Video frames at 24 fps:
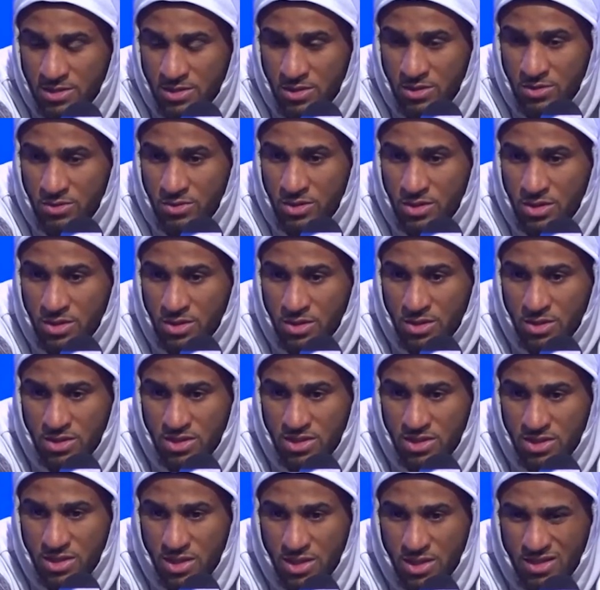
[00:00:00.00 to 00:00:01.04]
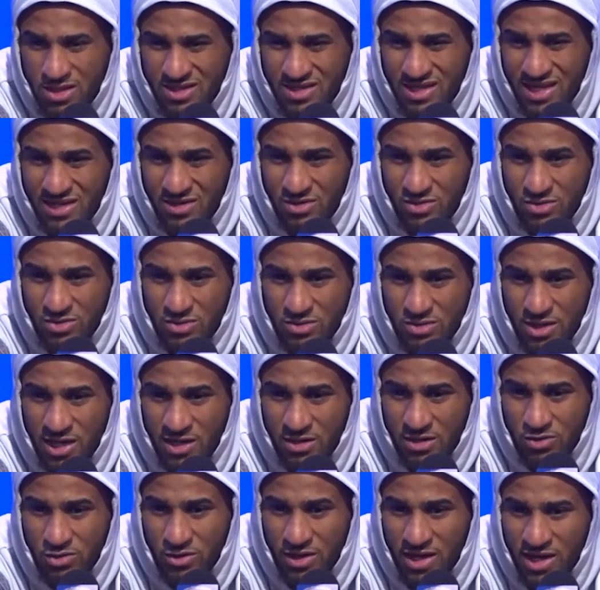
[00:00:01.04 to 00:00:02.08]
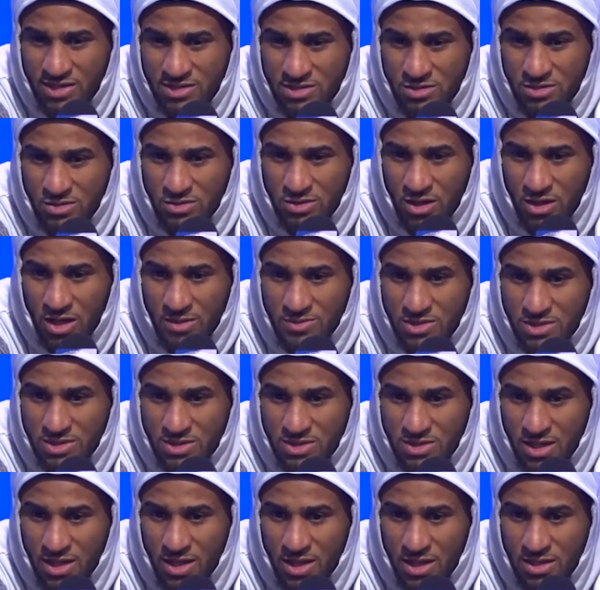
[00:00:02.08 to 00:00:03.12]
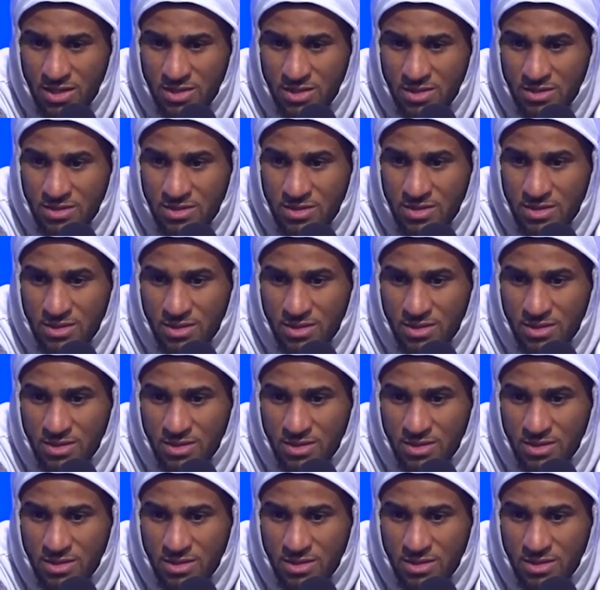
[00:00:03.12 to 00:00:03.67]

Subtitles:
So just handle their action on the opposite side. And